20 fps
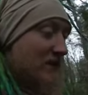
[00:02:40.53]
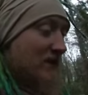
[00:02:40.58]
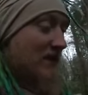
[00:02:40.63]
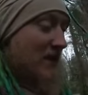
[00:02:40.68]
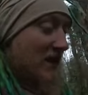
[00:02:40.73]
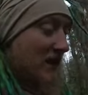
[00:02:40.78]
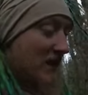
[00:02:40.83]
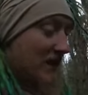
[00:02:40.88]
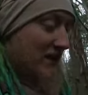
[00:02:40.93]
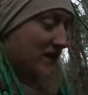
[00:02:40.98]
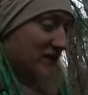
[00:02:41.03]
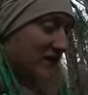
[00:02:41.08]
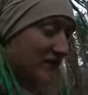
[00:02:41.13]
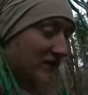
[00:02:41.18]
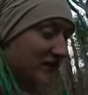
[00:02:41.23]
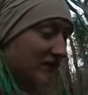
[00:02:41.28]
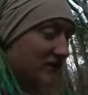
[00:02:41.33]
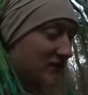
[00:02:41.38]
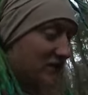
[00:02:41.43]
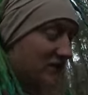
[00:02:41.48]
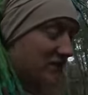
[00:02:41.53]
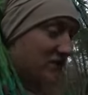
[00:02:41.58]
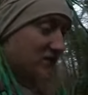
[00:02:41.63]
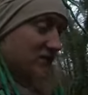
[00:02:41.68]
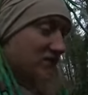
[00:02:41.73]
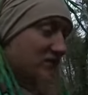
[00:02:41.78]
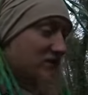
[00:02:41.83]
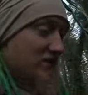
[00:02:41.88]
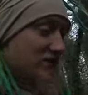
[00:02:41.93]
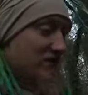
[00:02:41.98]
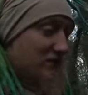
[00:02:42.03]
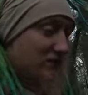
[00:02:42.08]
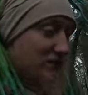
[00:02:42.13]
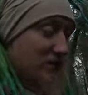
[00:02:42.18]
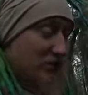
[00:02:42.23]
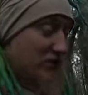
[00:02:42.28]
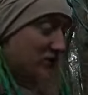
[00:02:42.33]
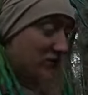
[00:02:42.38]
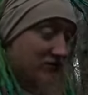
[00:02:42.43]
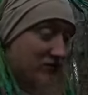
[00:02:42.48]
And they're
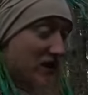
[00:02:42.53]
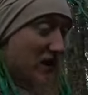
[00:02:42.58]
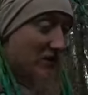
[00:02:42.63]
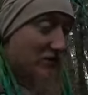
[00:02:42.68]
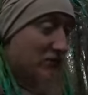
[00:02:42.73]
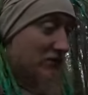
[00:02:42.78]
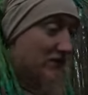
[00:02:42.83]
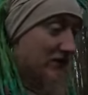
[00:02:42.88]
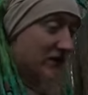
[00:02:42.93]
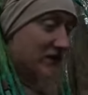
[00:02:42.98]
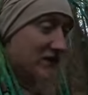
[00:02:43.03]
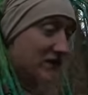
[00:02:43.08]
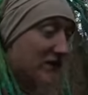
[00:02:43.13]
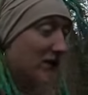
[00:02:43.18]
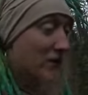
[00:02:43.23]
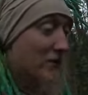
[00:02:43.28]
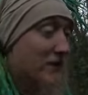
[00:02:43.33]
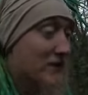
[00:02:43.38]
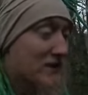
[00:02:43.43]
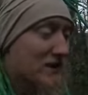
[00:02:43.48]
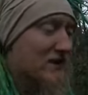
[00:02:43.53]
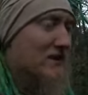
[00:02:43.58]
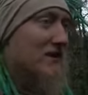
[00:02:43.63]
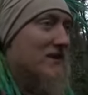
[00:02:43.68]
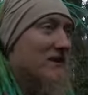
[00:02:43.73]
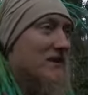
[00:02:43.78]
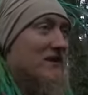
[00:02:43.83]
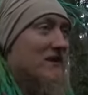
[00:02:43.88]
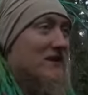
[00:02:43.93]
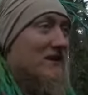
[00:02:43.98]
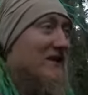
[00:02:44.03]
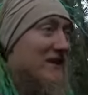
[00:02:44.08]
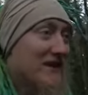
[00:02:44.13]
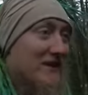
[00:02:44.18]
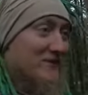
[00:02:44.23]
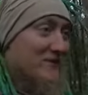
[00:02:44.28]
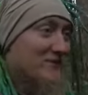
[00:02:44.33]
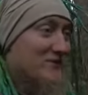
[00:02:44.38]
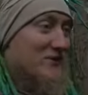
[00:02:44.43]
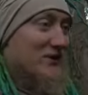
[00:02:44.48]
just, yeah, really nice in the comments.
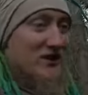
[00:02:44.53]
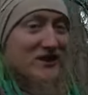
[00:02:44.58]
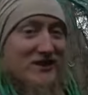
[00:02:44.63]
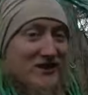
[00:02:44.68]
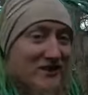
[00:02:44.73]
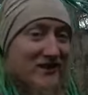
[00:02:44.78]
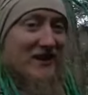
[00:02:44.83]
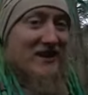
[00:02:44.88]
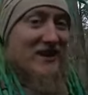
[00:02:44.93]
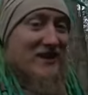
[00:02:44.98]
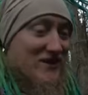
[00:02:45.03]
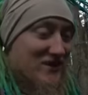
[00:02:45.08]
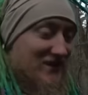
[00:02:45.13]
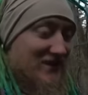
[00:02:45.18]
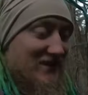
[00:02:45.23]
And just thank you.